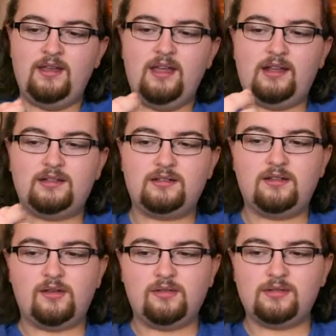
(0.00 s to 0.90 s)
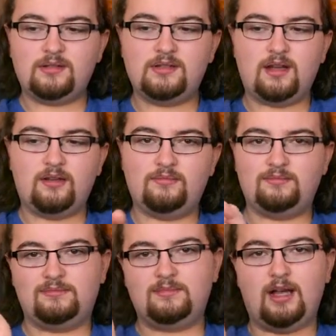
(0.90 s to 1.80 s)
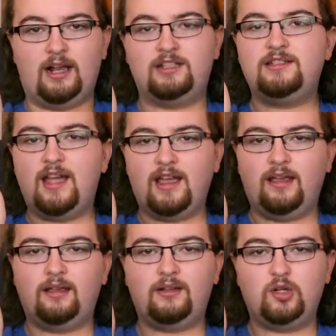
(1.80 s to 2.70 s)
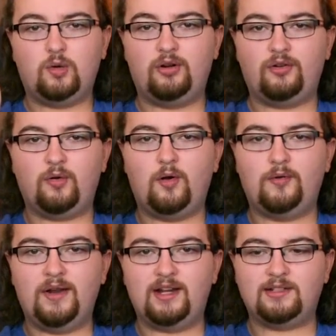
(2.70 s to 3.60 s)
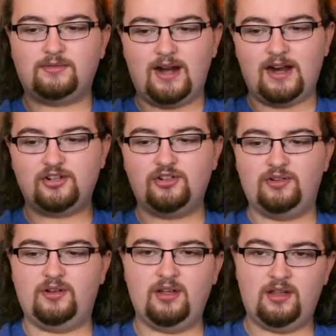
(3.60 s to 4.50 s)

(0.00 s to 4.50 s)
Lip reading: It's got some, I say, quote unquote, interaction.